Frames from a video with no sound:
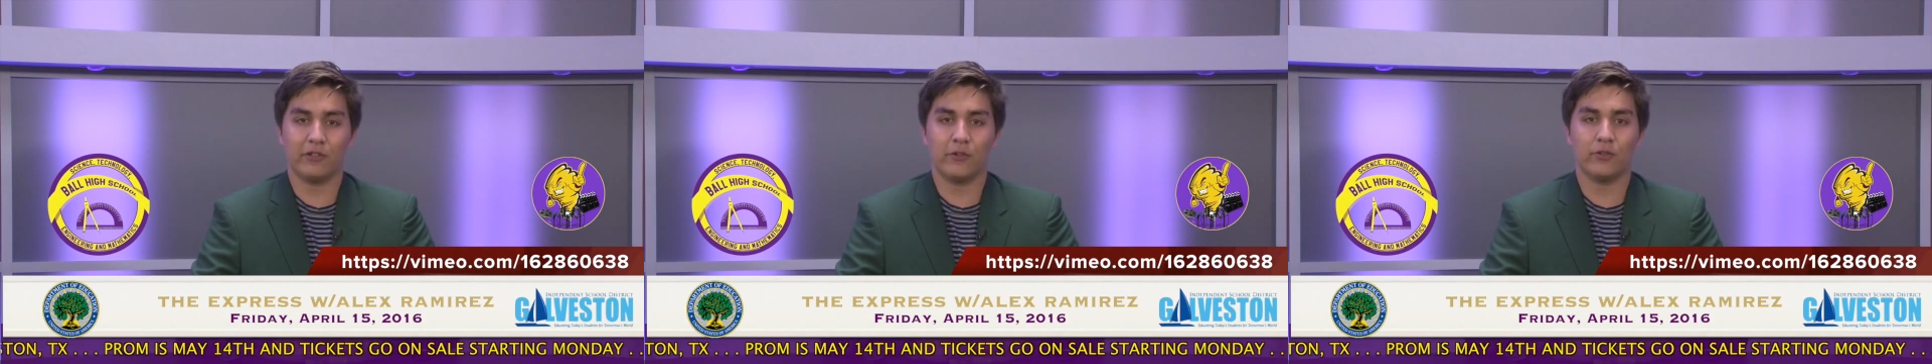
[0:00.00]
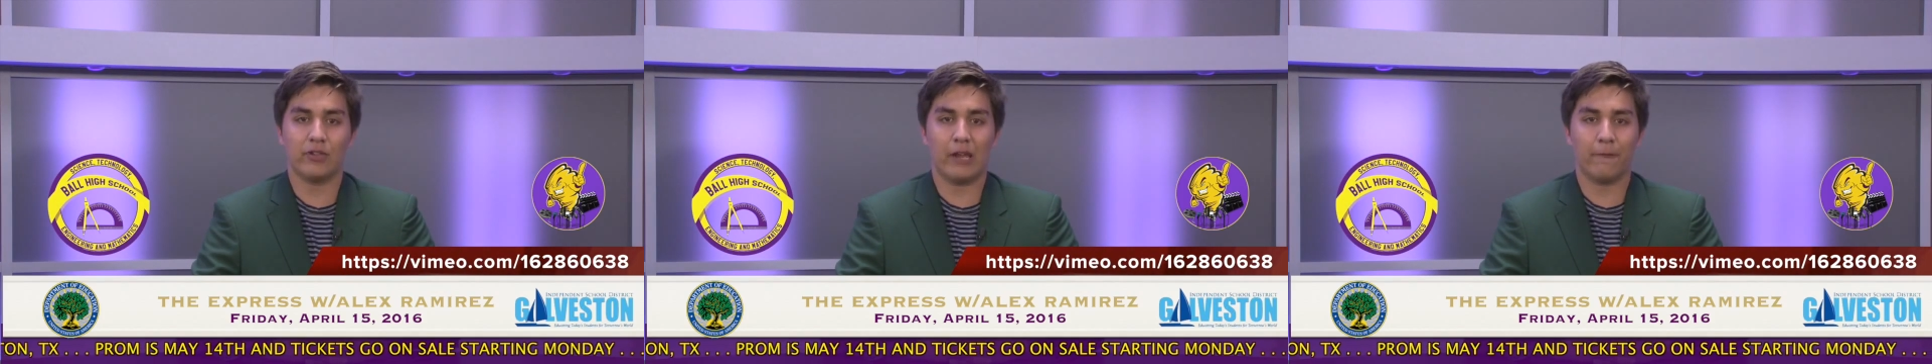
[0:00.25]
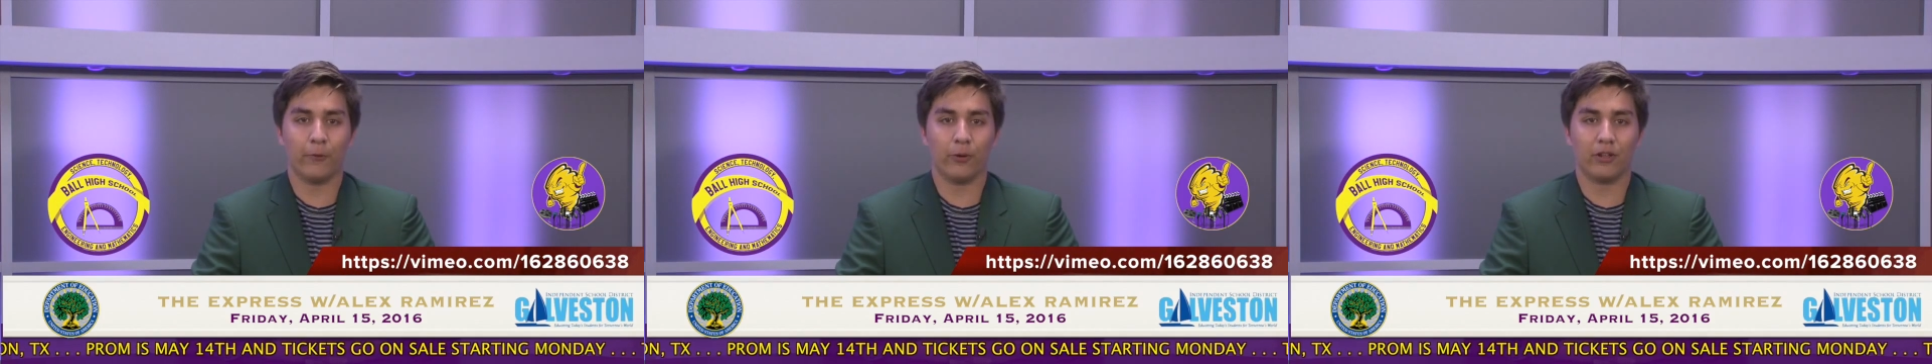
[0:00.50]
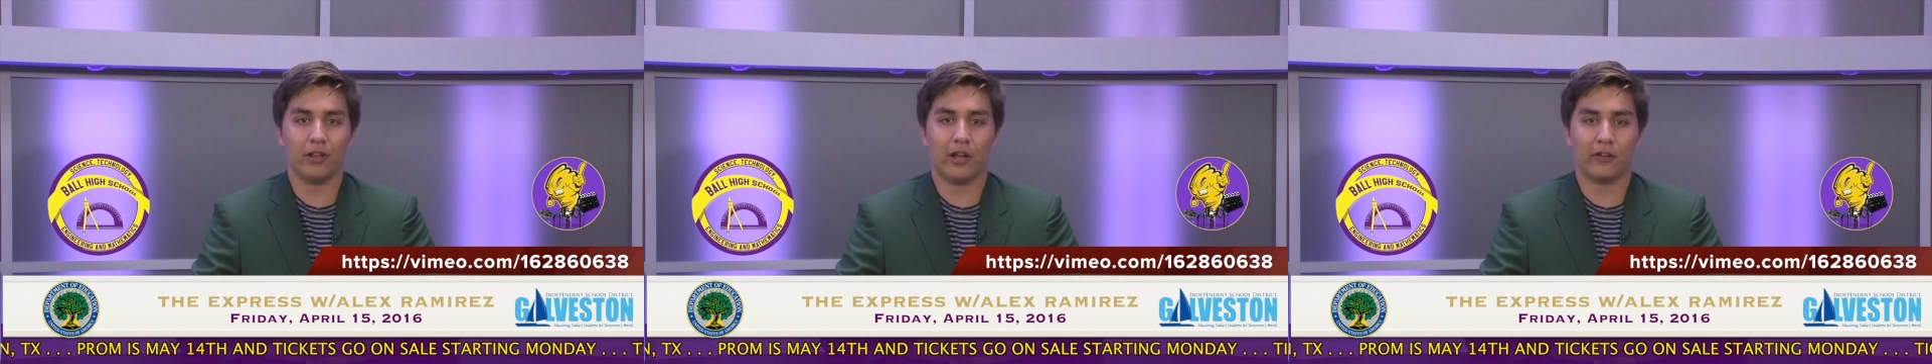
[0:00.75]
Tuesday at 4
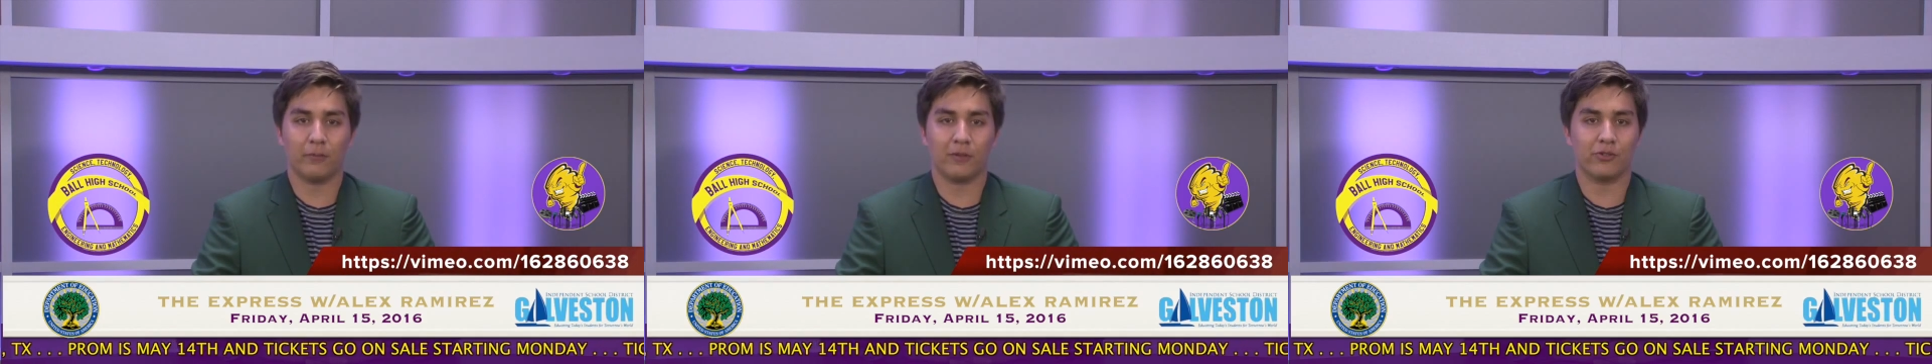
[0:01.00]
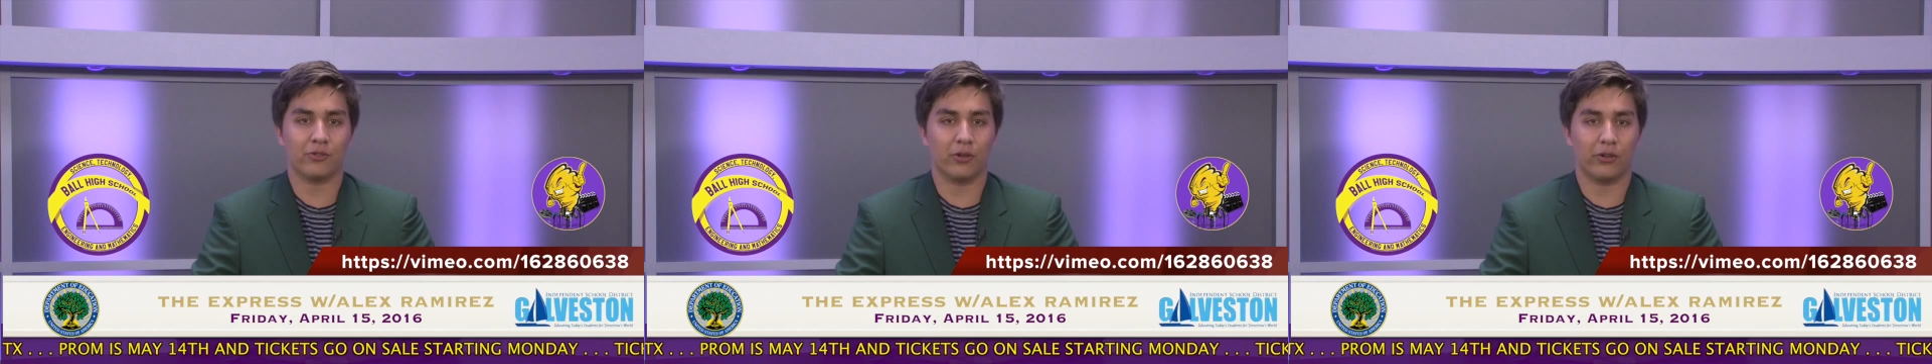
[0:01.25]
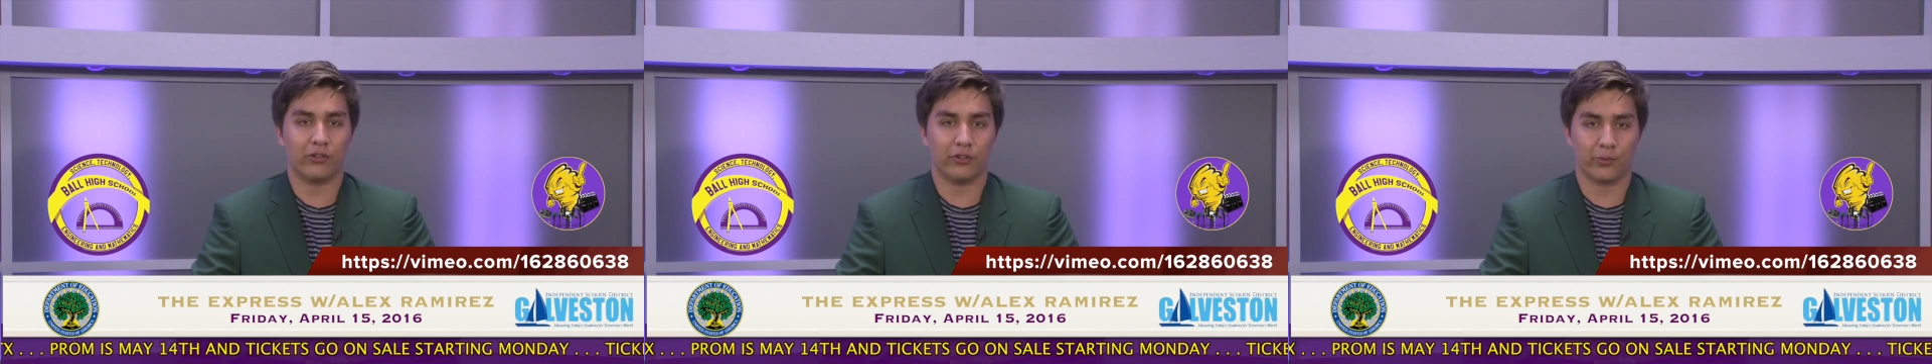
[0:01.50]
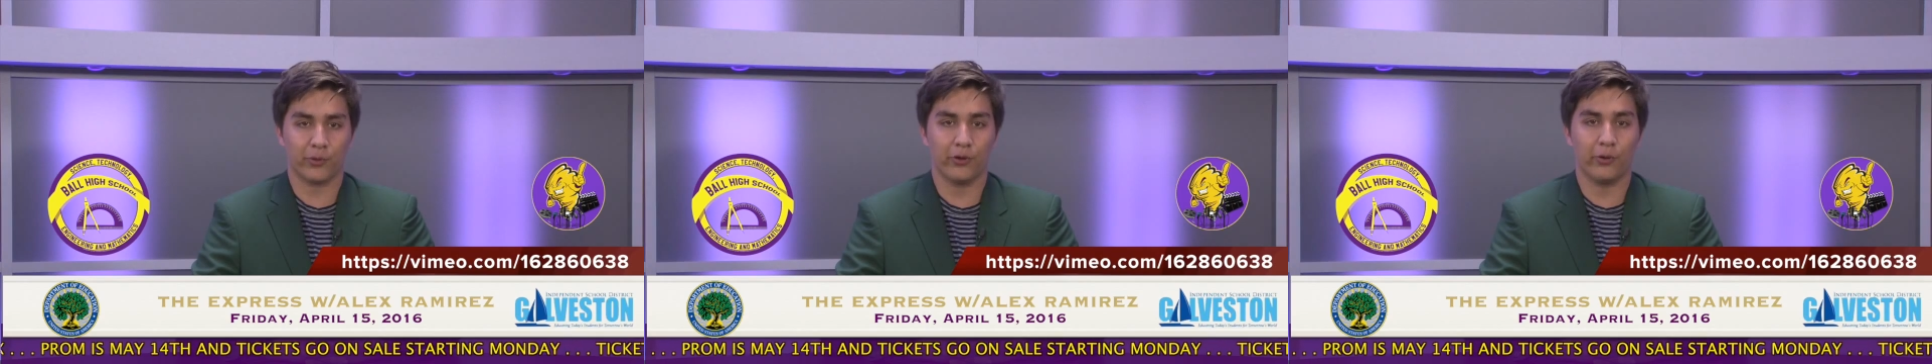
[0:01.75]
o'clock in Mr.
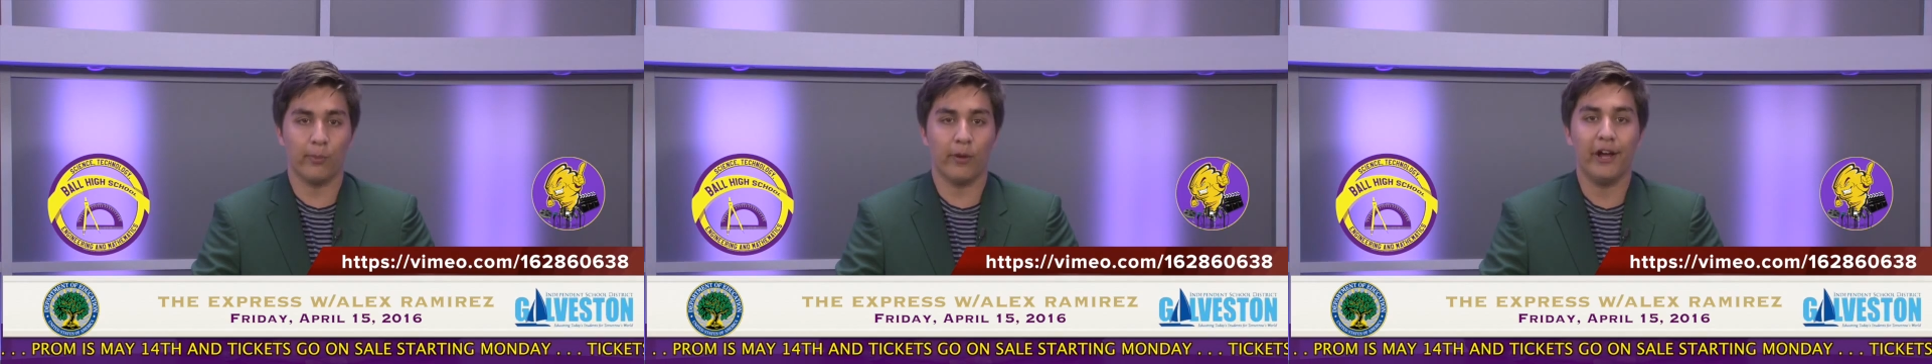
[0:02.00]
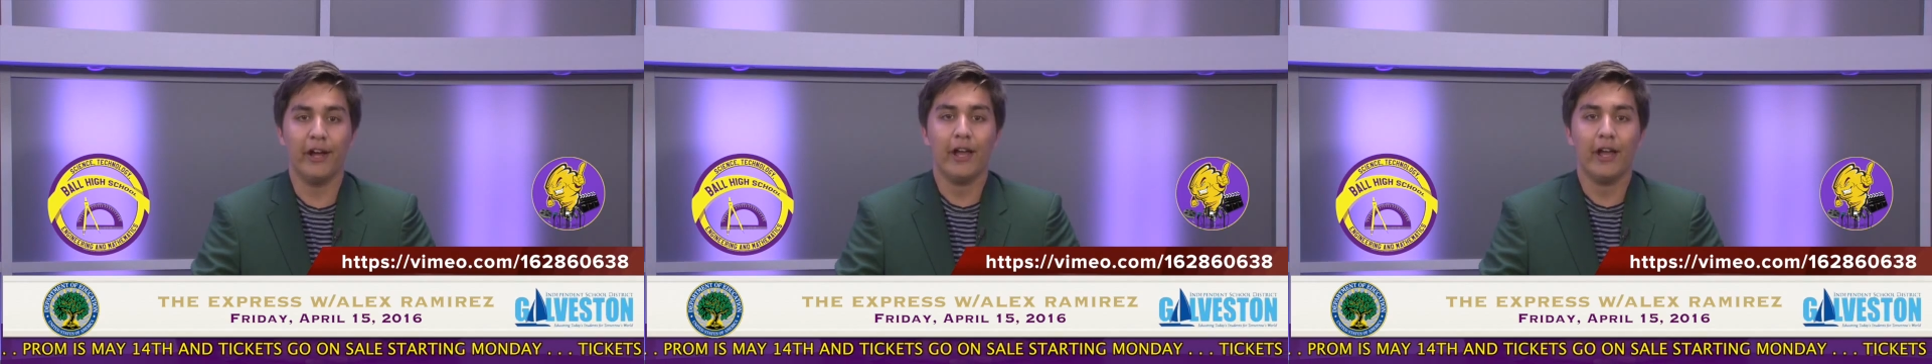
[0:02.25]
Dudas's room.